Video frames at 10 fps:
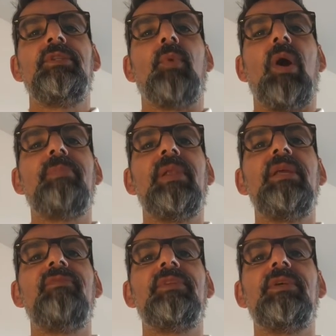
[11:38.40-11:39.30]
Do I
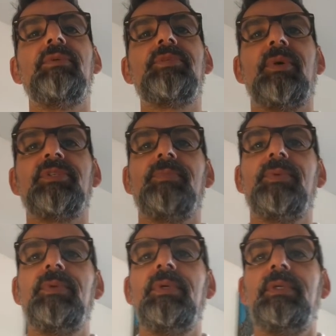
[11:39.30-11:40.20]
believe the deal is
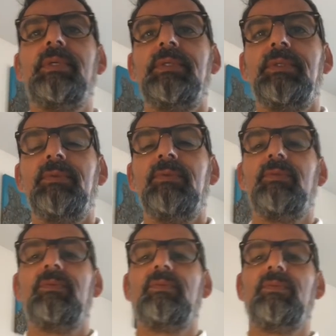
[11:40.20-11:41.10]
possible?
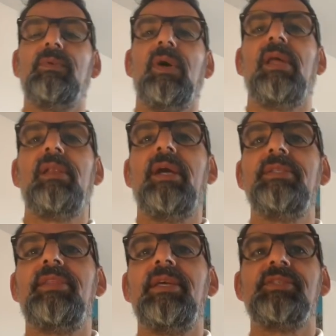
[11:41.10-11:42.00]
Well, I'd
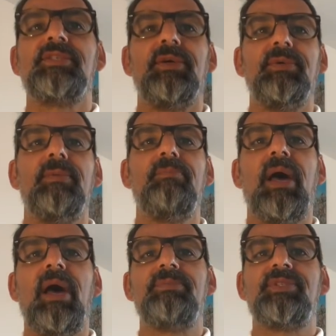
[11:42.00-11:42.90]
like to think so.
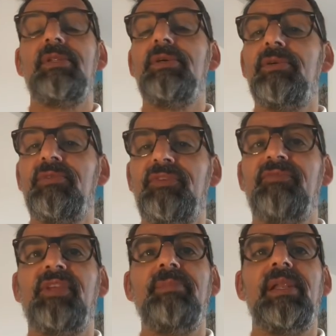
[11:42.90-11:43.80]
Perhaps the lure of
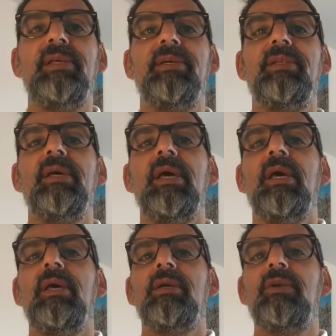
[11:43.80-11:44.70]
50 million
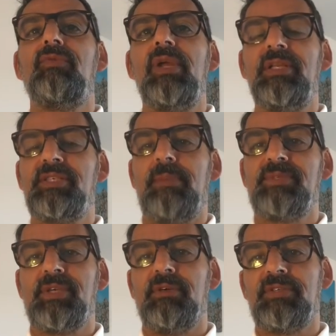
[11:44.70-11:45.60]
could really
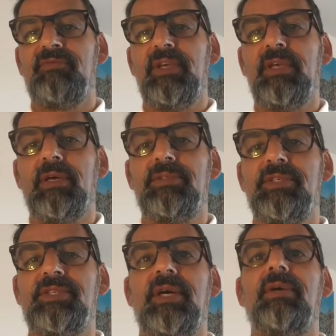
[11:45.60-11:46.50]
tempt Celta Vigo
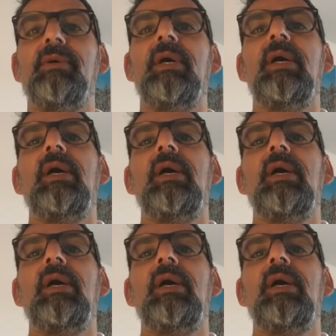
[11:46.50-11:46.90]
to sell.